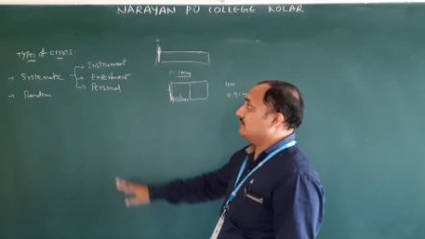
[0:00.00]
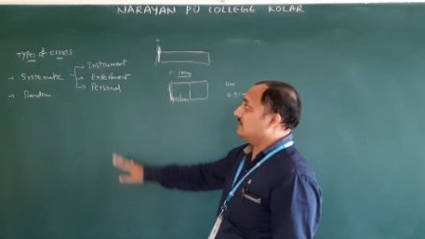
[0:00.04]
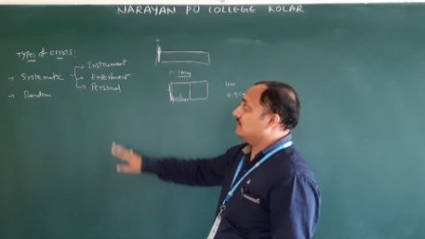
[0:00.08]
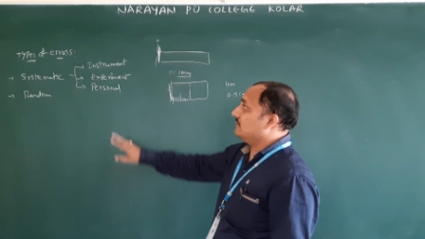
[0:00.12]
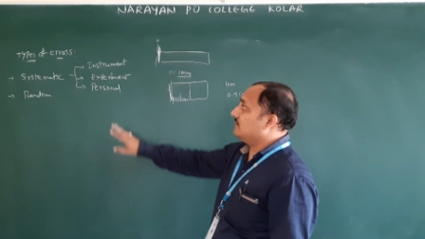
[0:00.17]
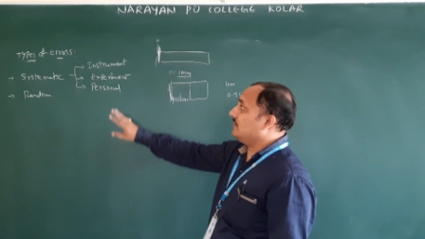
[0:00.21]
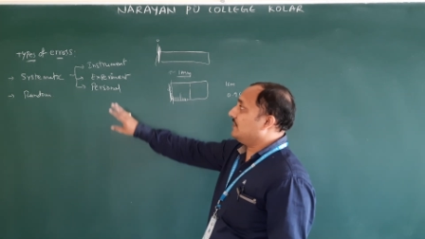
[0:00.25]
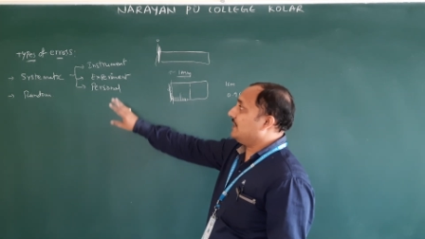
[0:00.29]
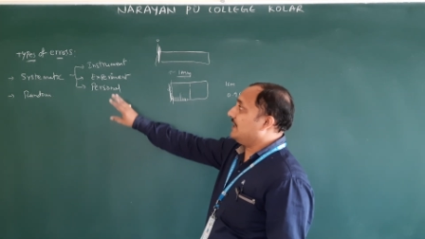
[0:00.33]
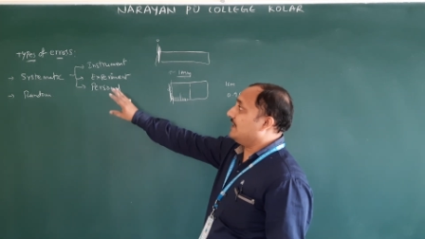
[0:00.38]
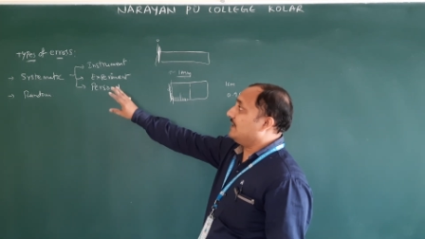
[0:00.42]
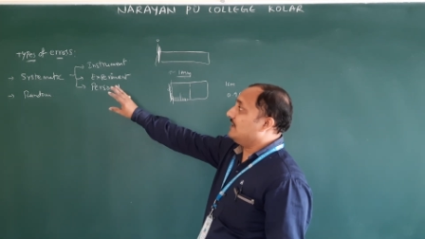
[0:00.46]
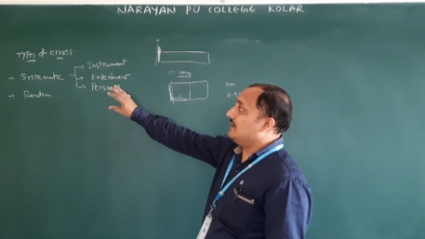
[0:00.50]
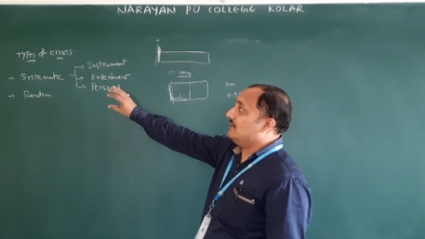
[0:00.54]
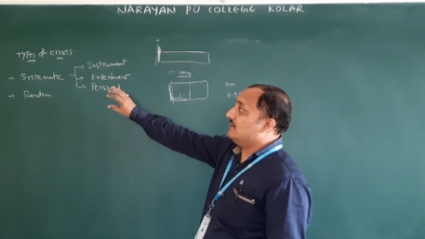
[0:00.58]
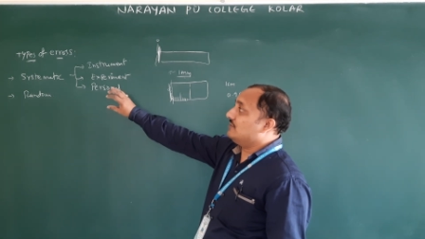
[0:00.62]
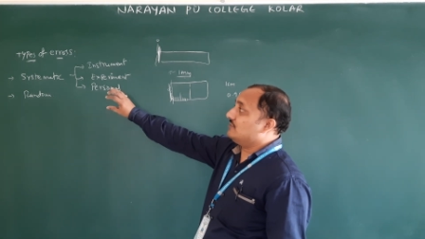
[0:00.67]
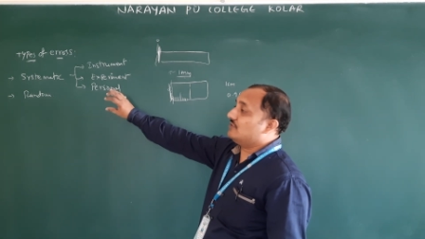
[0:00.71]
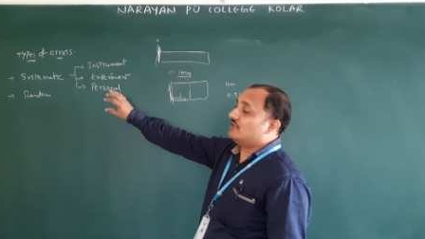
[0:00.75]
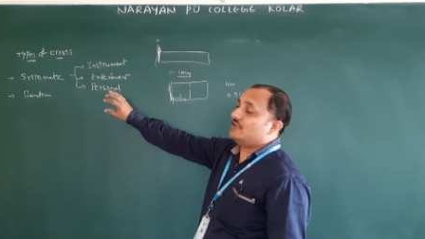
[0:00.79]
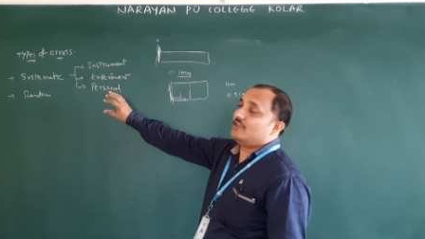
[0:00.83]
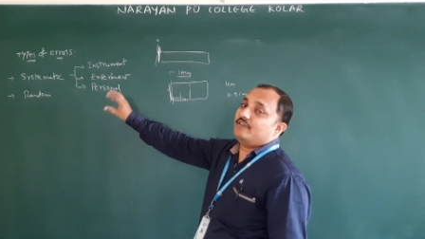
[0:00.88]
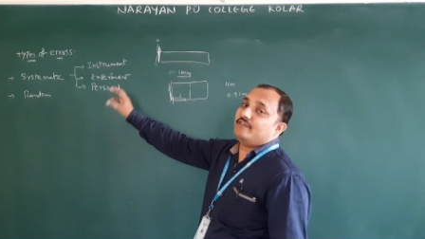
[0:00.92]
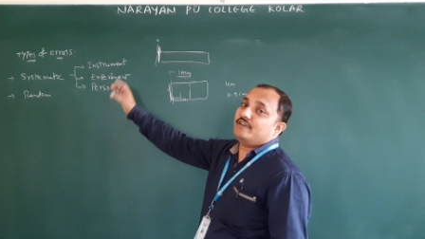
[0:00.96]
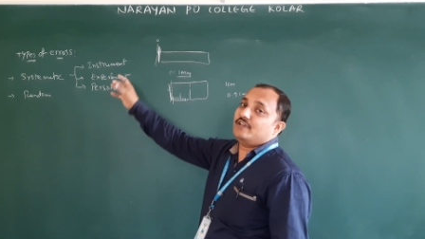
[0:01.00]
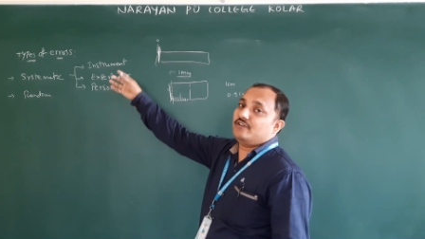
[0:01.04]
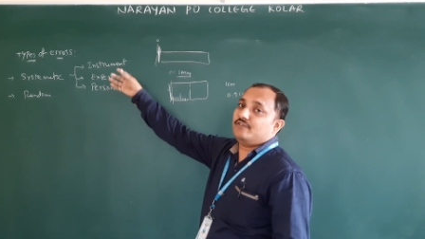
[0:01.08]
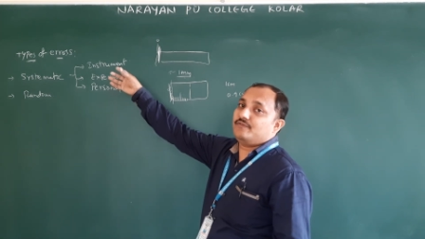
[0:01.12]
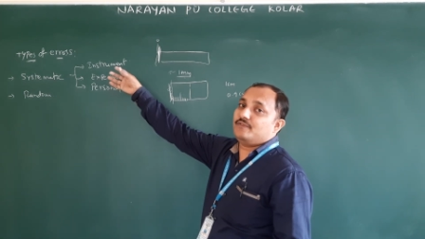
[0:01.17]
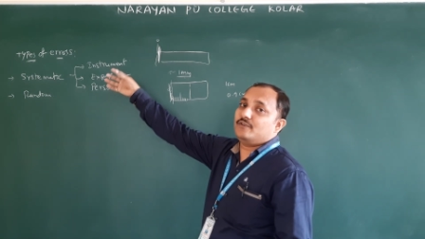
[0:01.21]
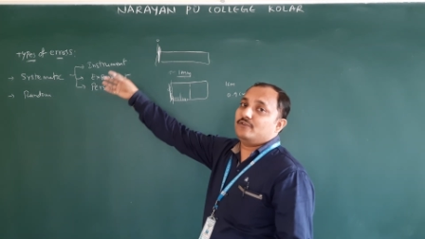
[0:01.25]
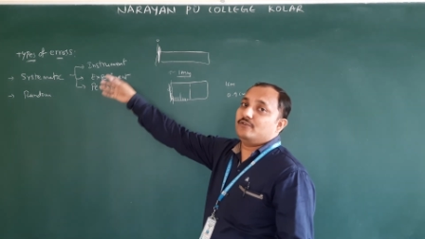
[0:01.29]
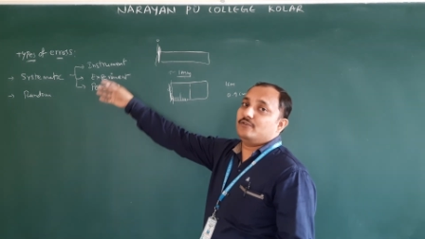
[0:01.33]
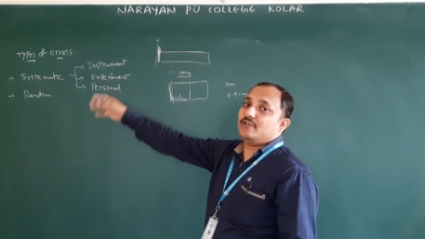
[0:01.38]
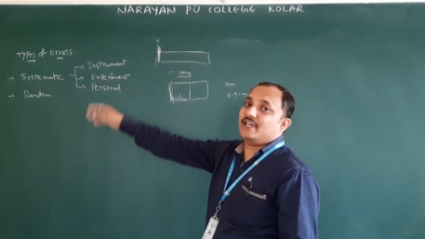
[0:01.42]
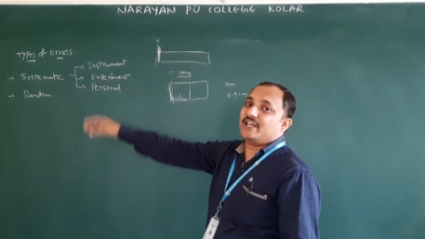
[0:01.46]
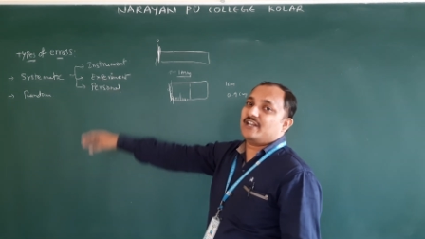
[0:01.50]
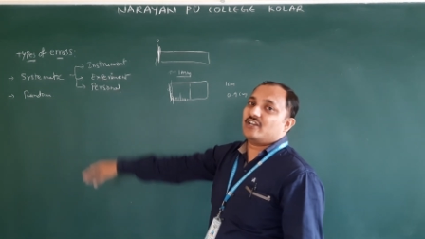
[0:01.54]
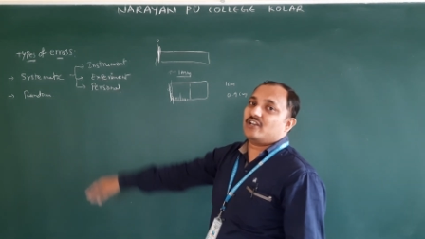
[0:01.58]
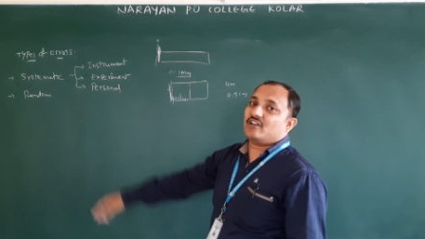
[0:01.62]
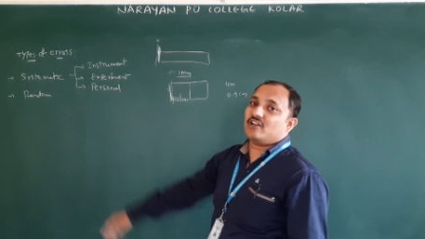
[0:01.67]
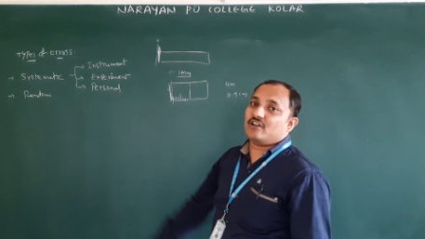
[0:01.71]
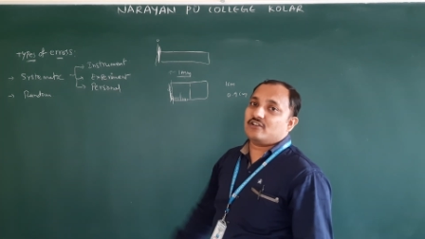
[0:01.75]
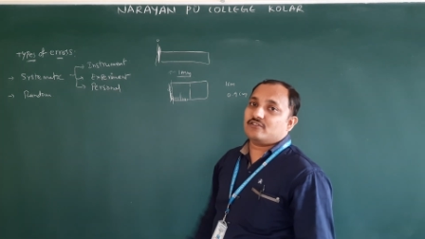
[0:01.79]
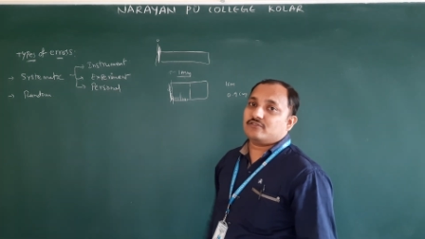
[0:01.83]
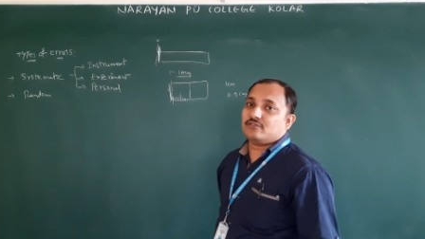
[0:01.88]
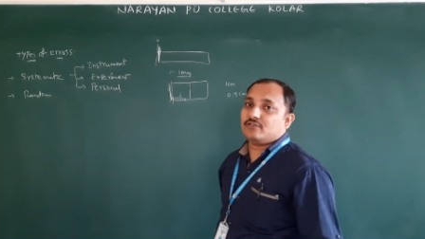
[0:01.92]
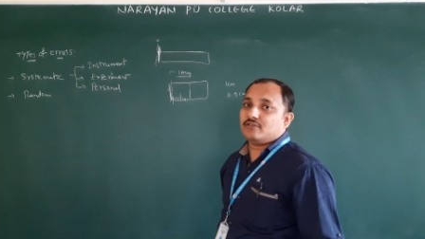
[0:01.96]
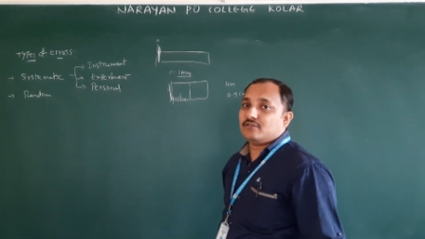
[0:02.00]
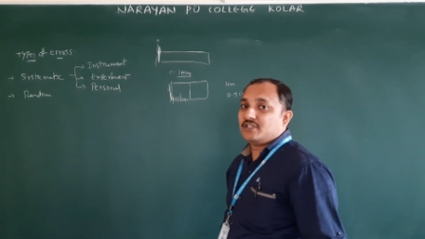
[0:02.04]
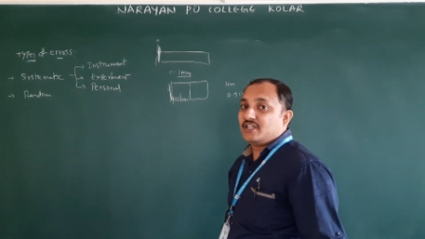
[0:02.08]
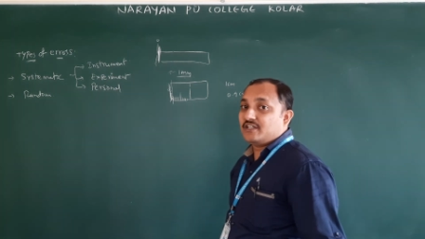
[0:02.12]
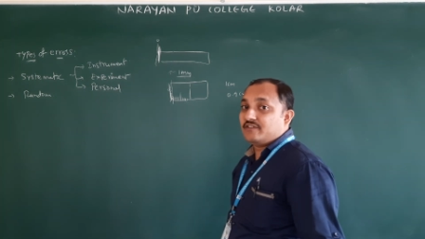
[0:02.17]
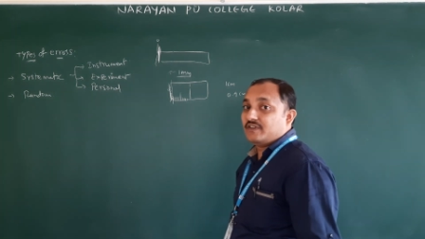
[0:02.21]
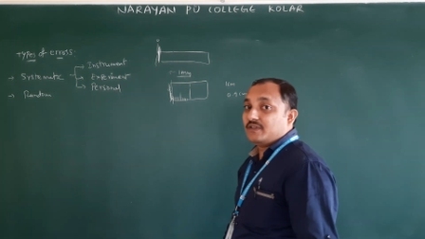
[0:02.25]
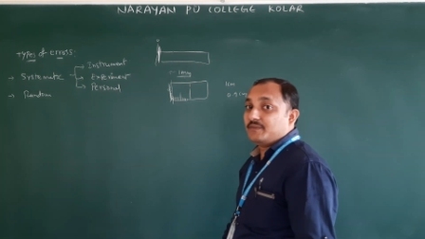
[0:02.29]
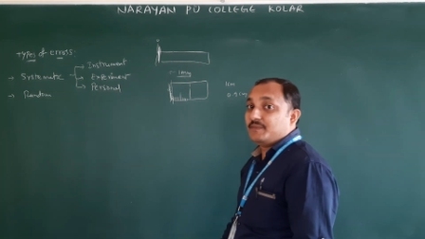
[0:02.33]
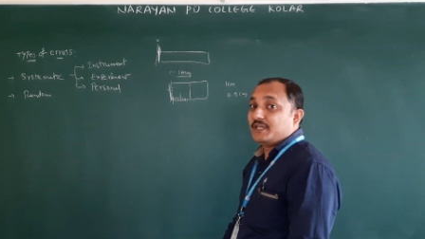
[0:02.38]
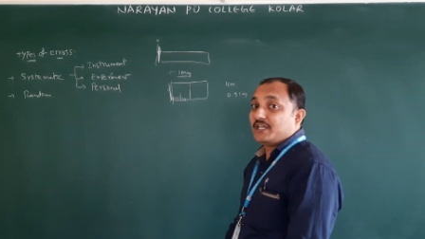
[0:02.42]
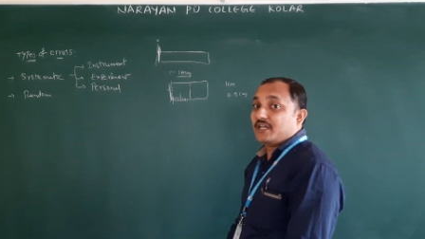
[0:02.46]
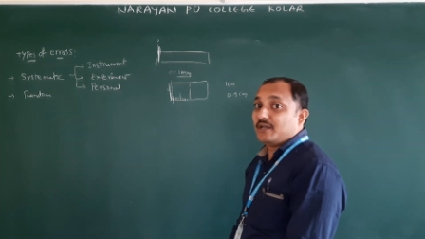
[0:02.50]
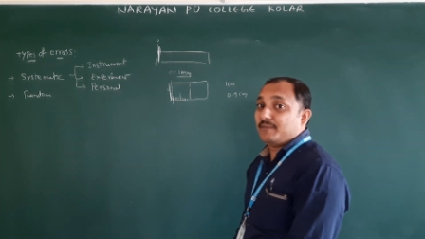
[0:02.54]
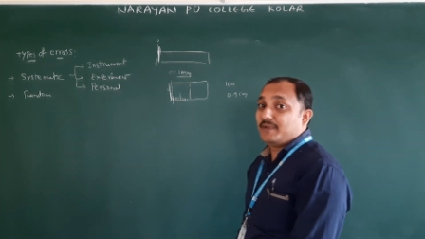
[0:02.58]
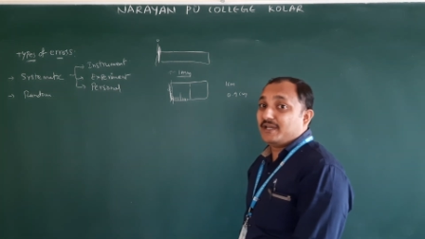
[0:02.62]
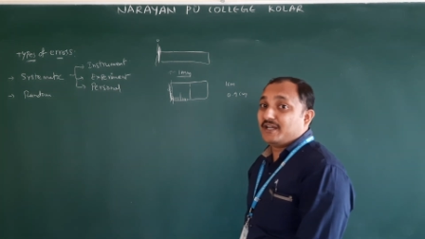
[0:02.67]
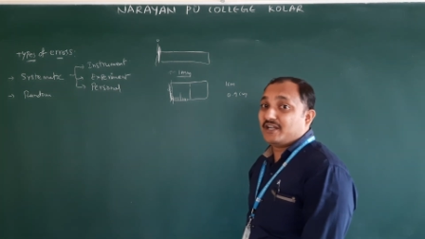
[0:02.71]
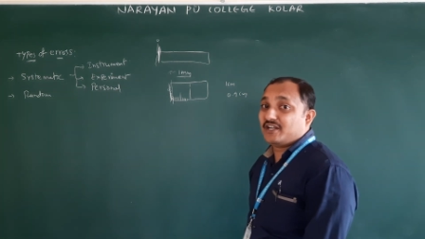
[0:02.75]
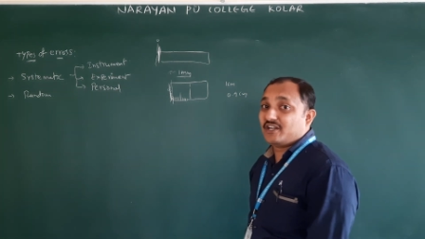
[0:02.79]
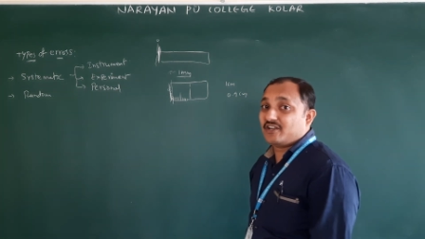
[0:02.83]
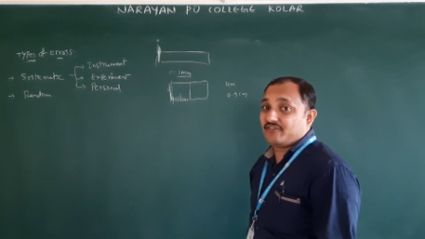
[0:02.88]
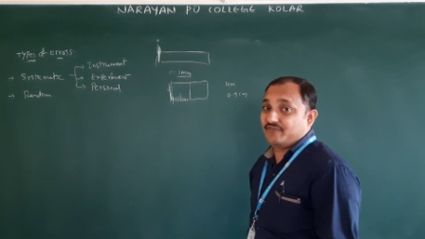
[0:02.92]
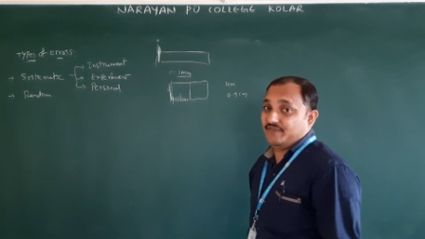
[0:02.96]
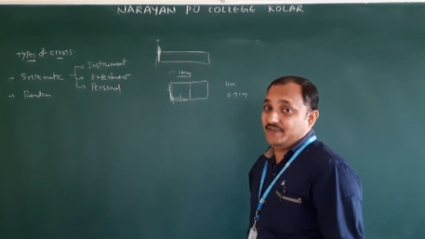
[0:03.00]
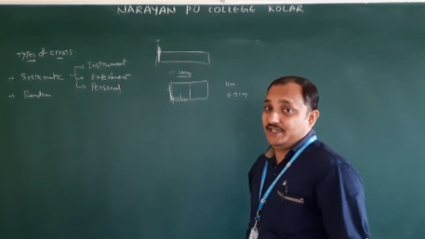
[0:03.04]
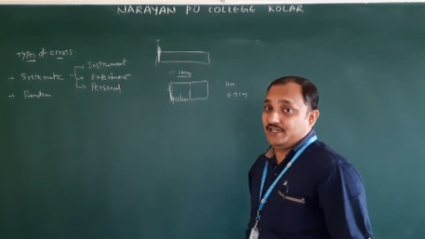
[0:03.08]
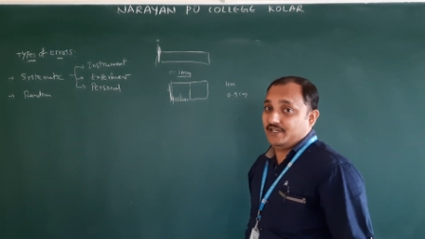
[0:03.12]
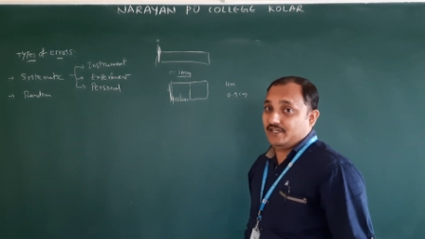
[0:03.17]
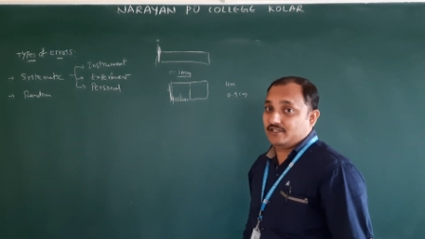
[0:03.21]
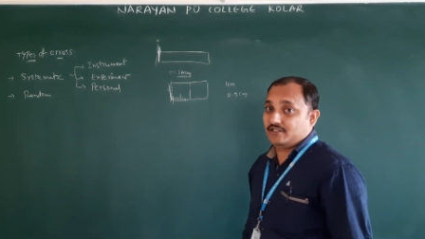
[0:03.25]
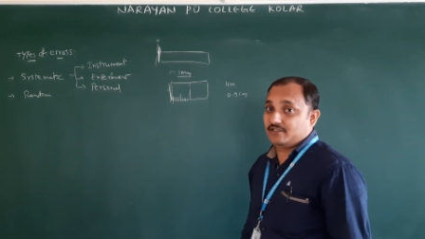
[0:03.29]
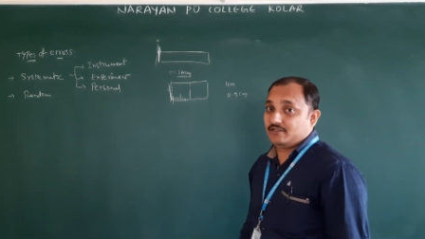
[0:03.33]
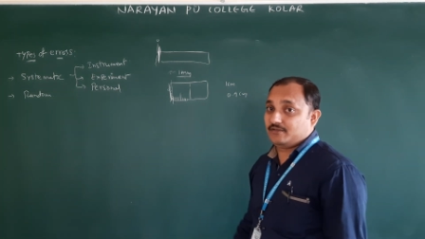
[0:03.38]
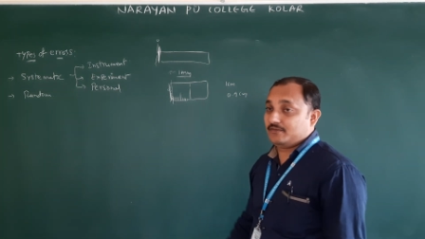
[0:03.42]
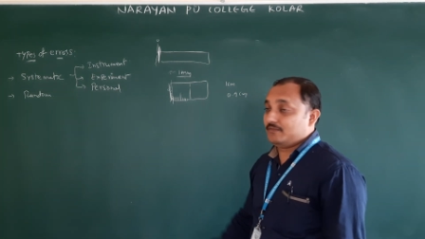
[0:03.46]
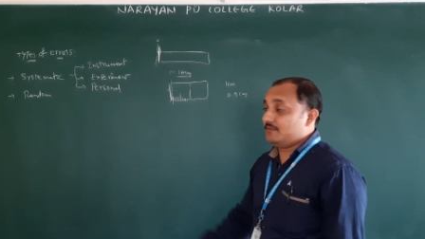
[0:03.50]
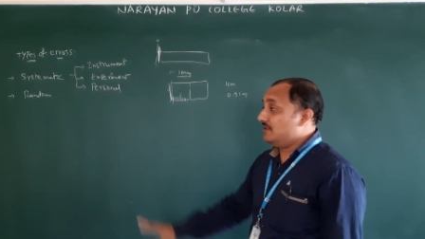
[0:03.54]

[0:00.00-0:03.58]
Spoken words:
Okay. So even if you do error also, that will be coming under physics.